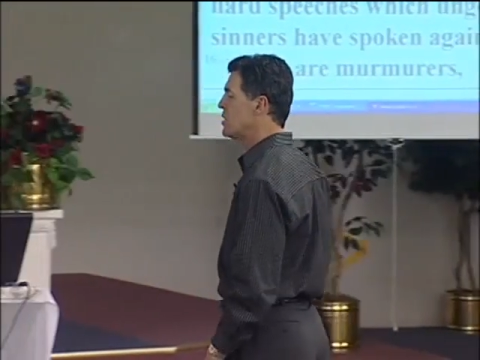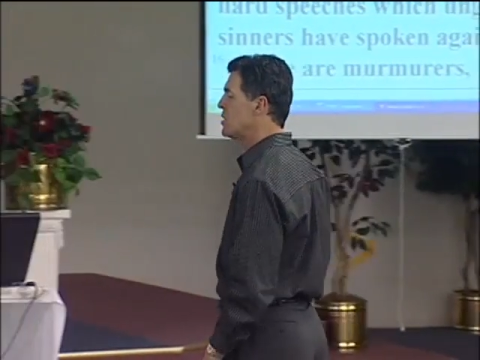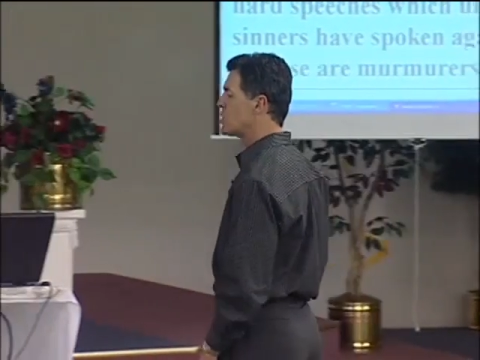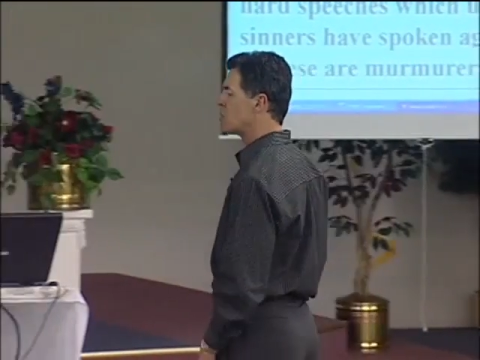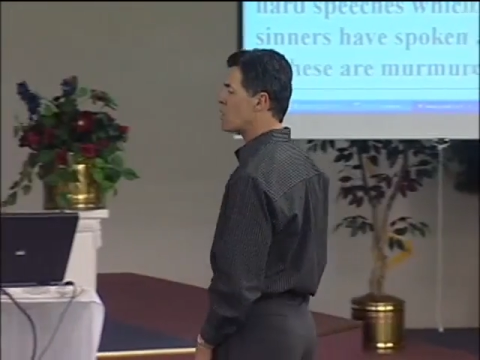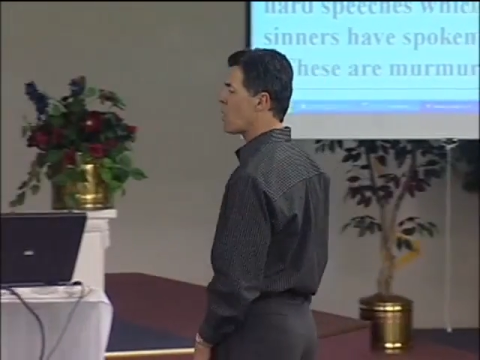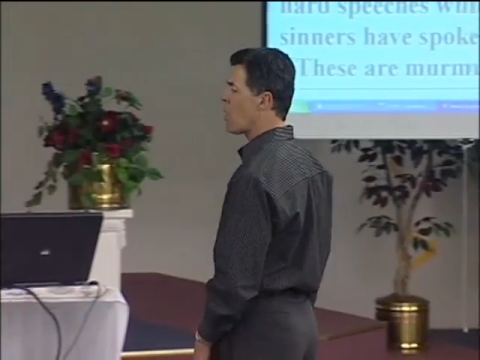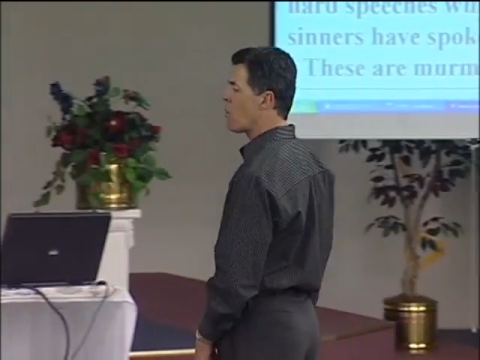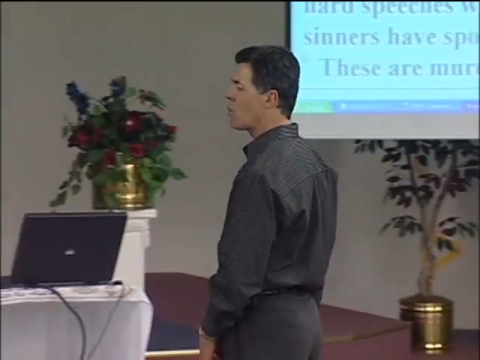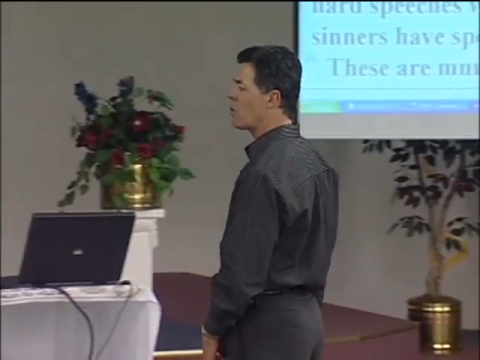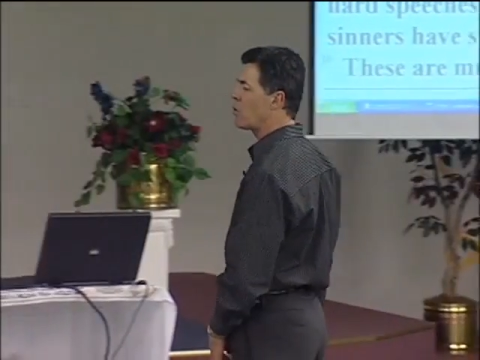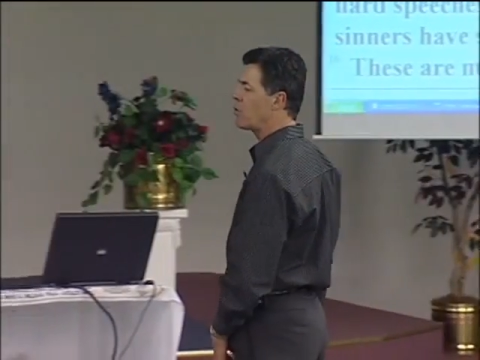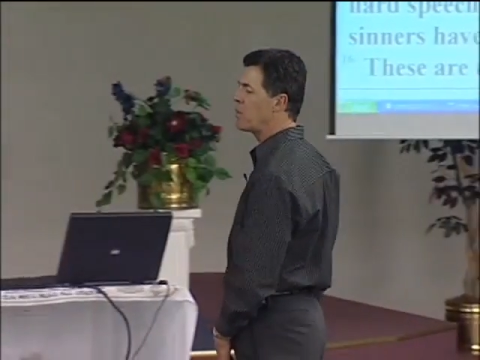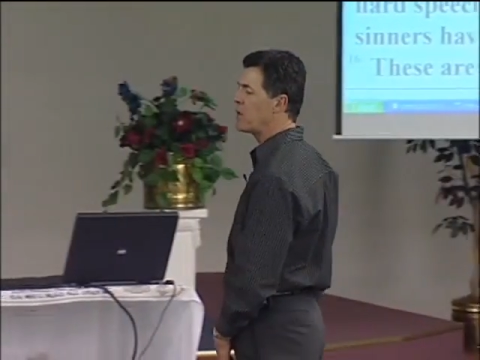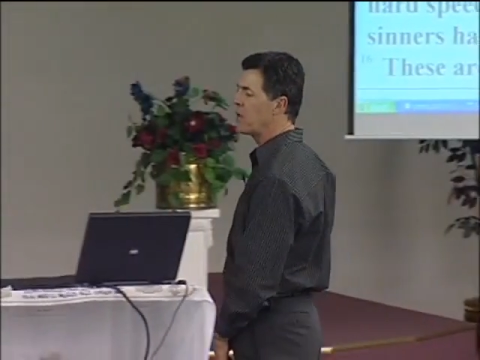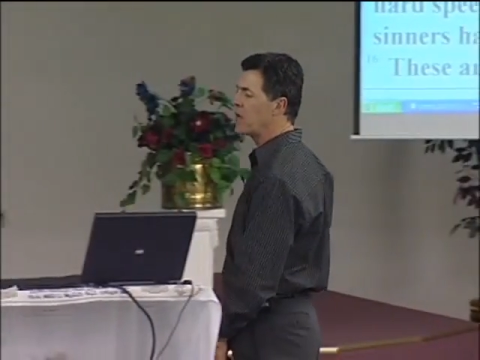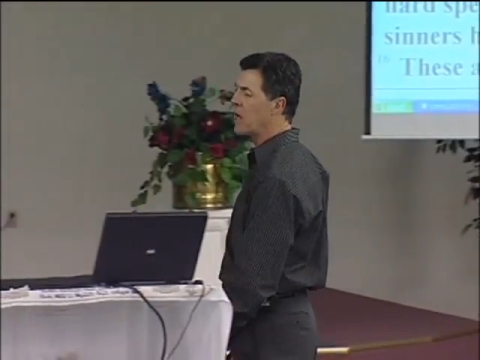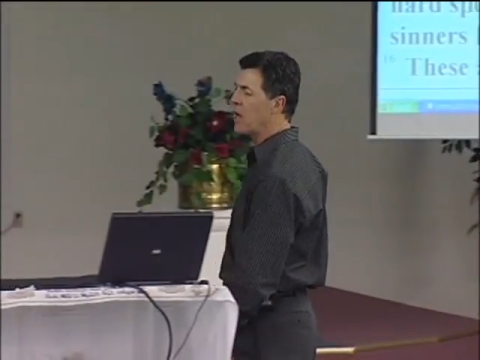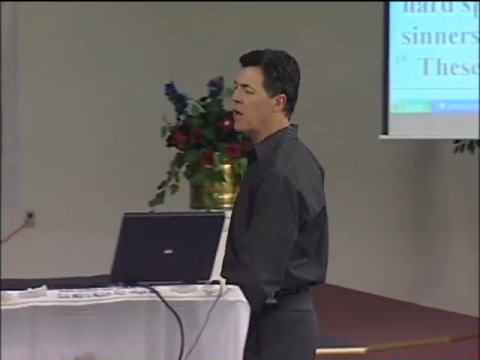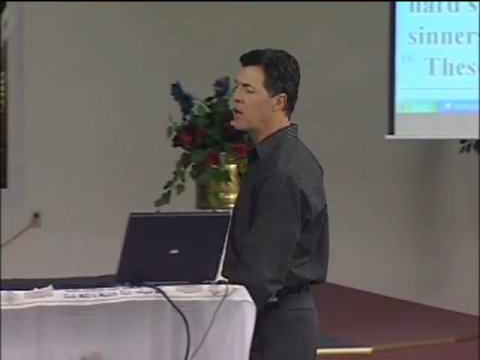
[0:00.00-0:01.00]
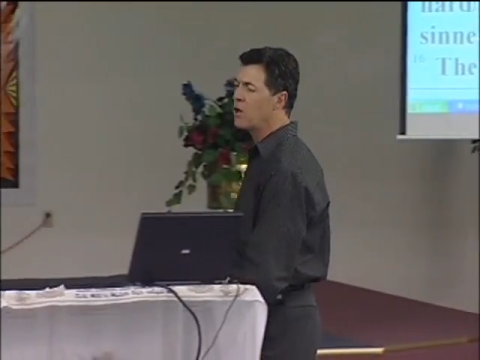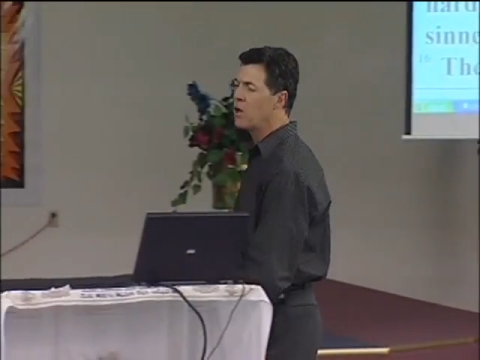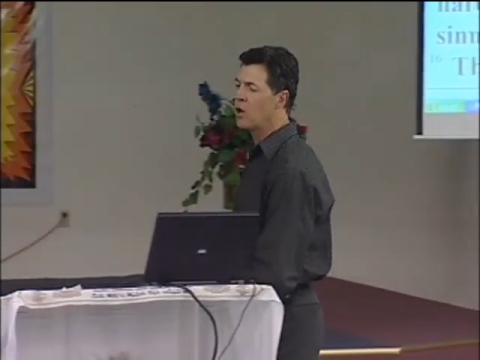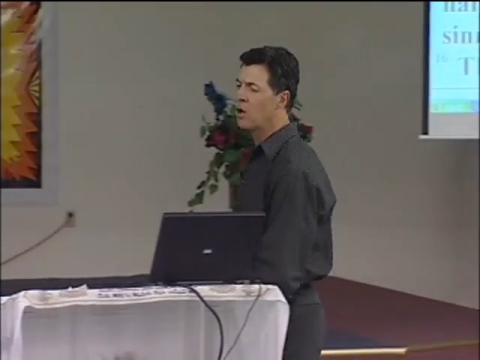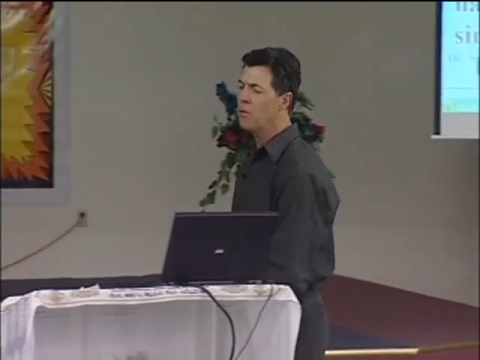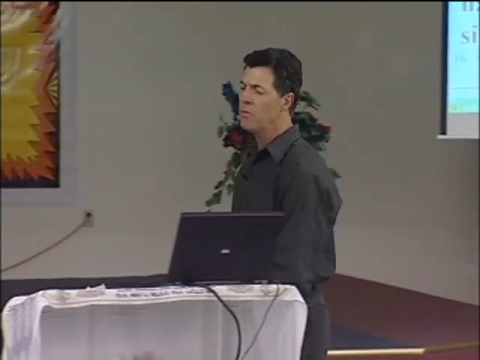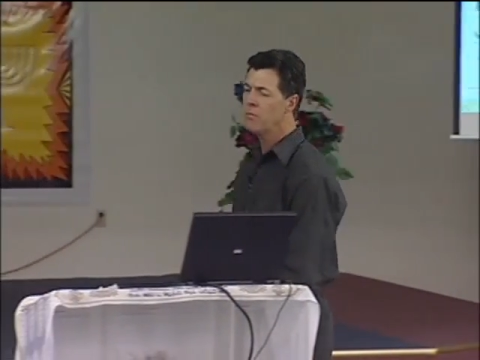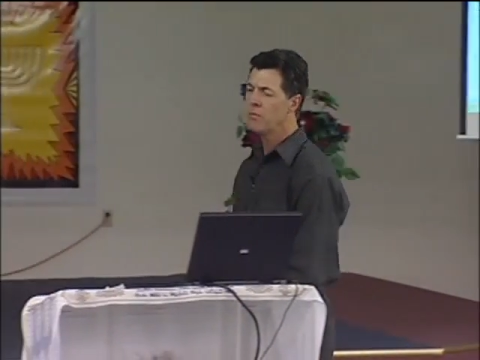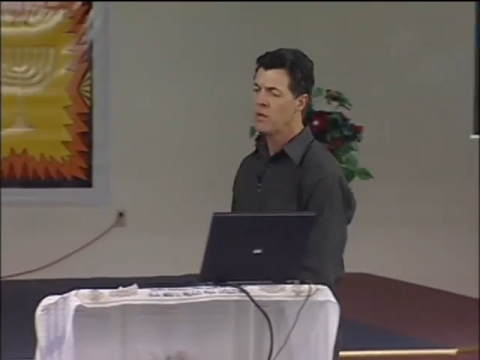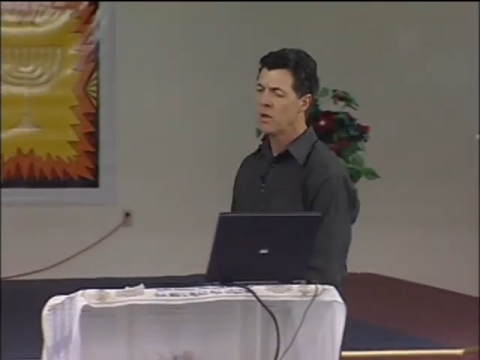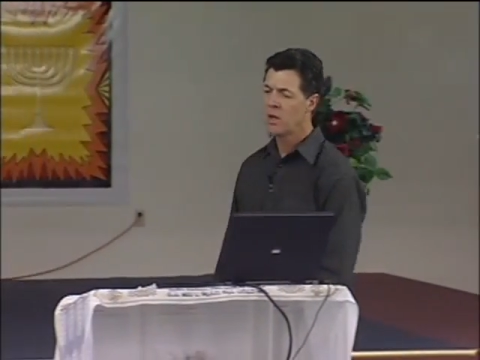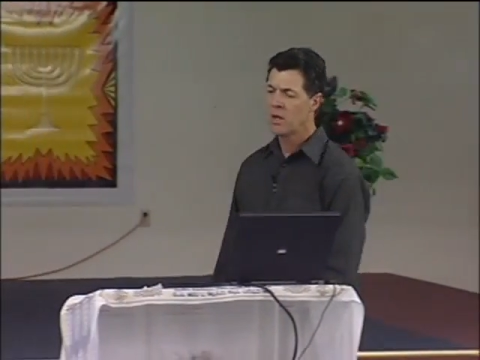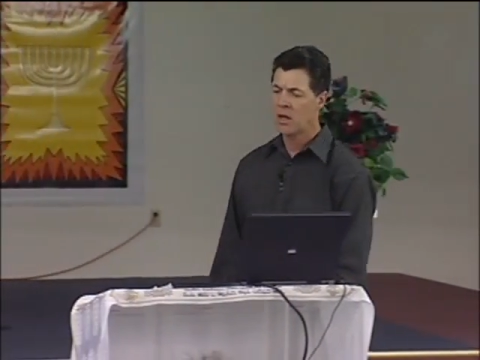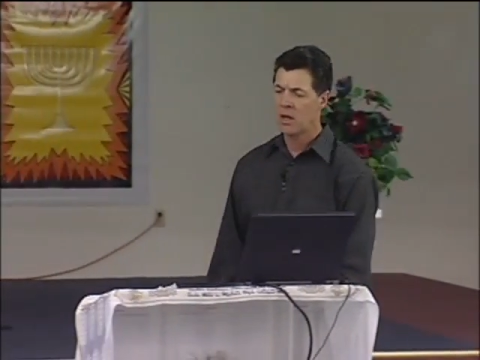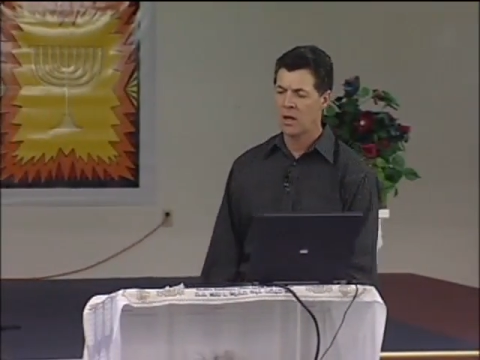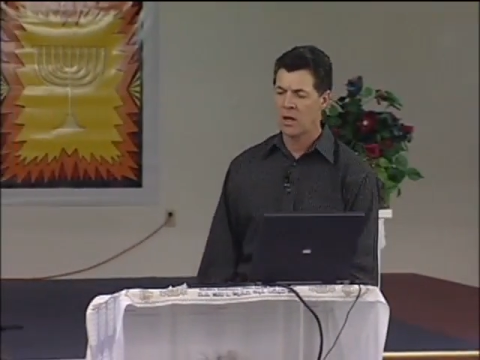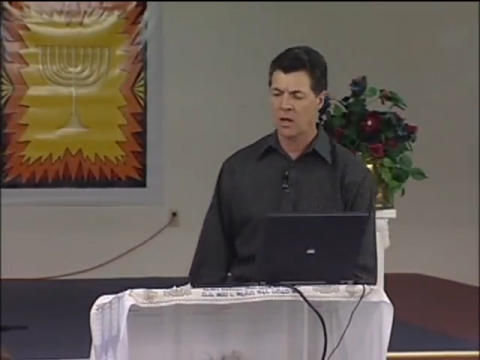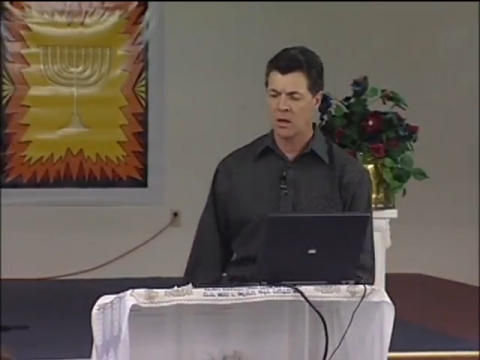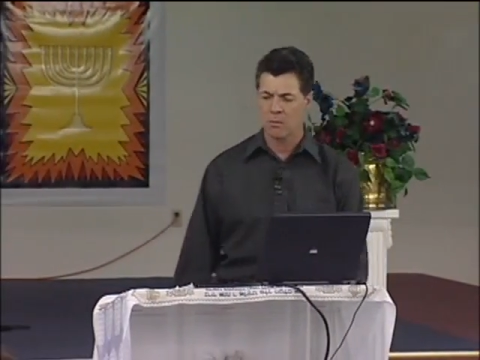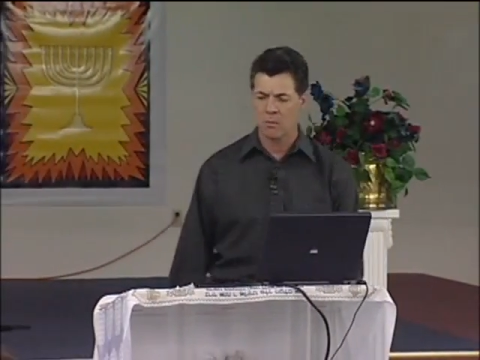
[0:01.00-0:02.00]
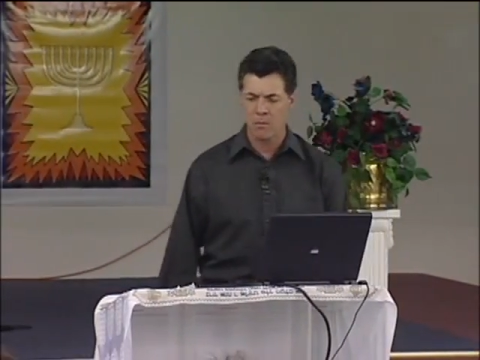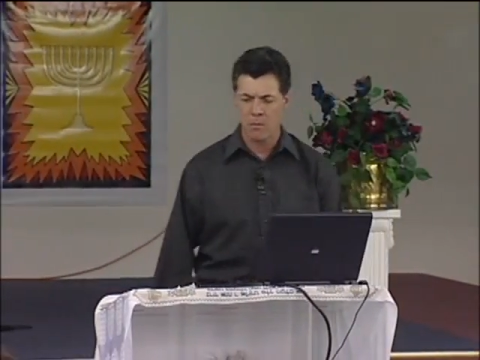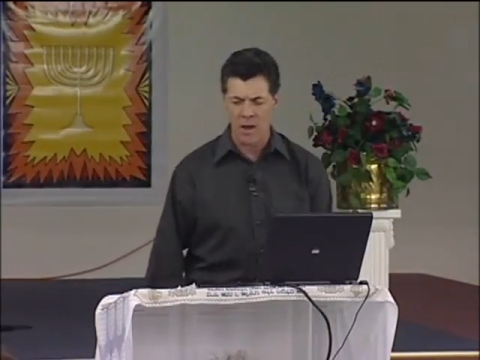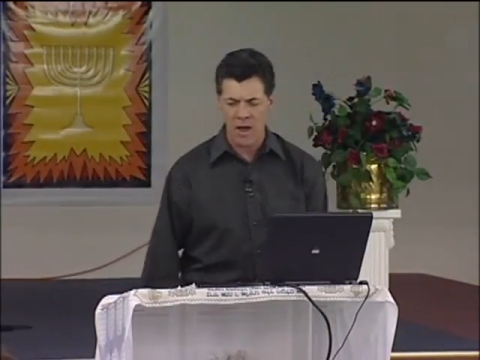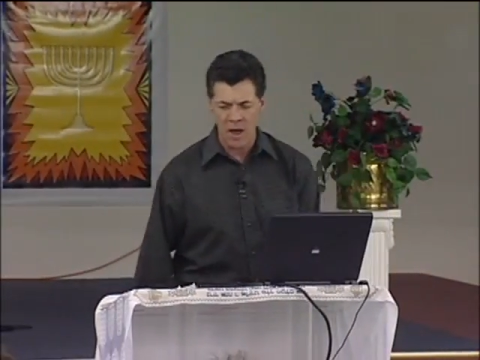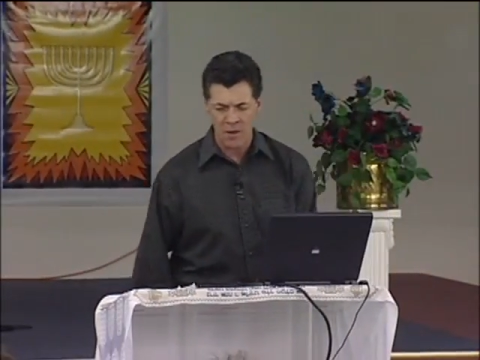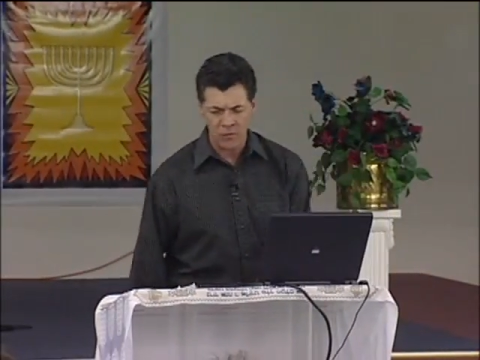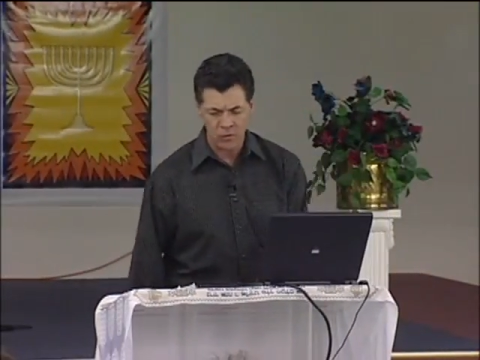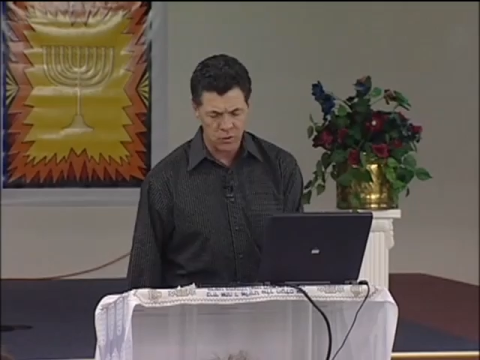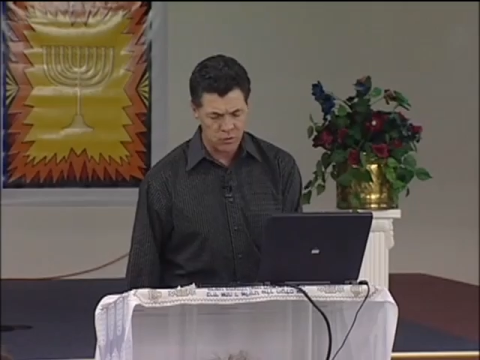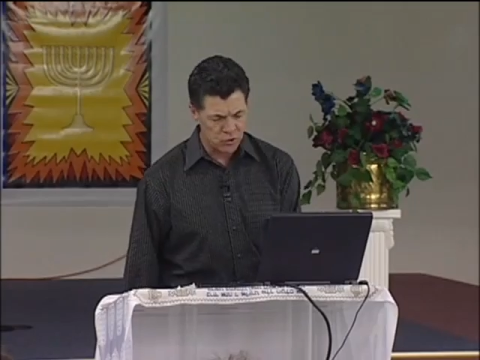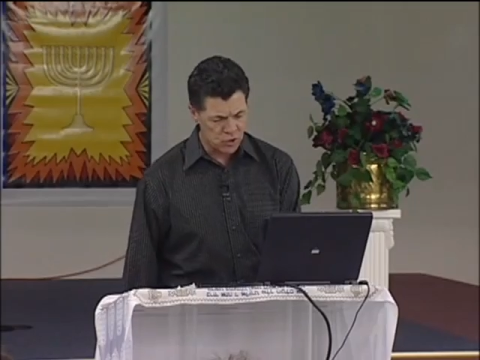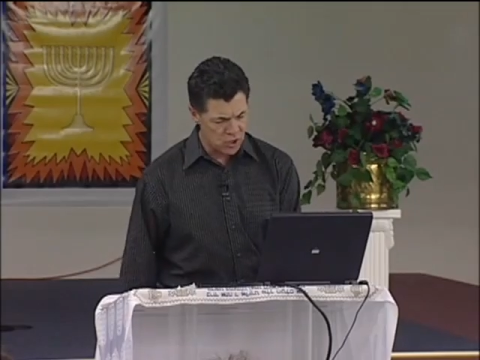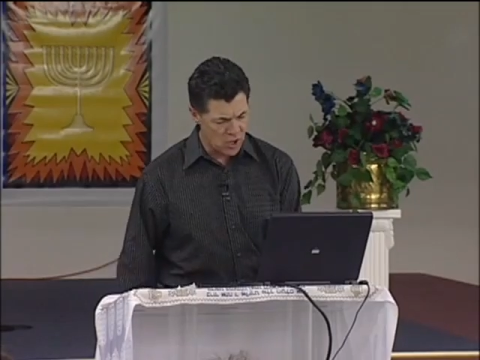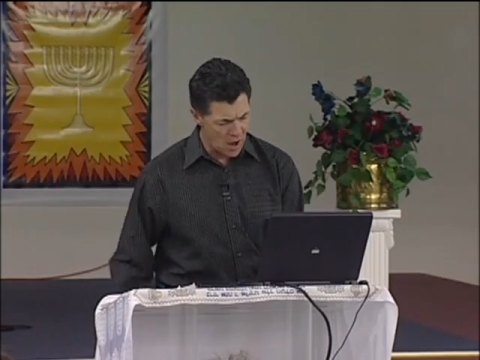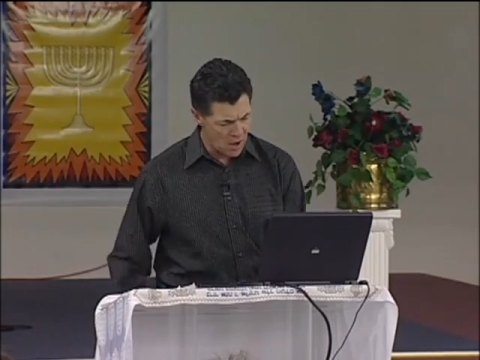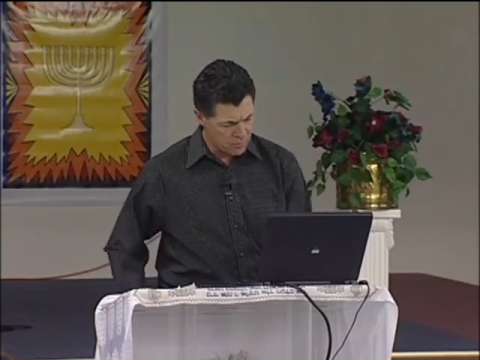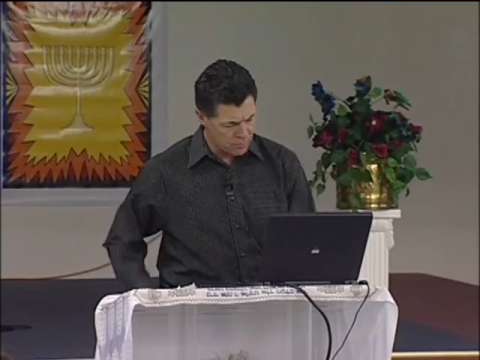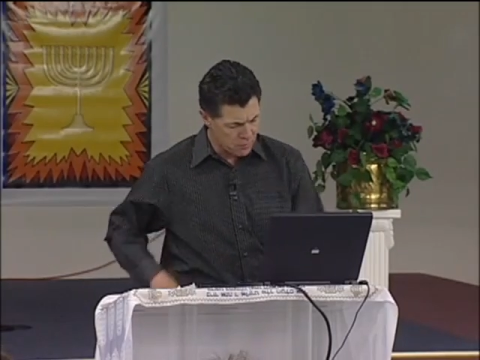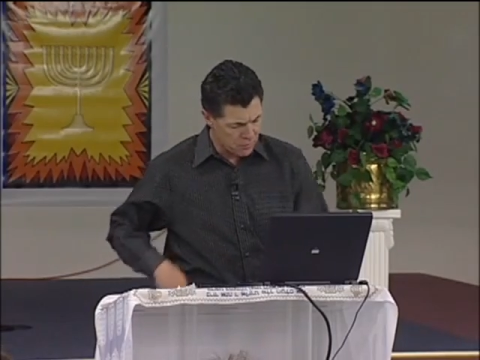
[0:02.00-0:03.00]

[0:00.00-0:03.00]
So I want to begin here in Matthew chapter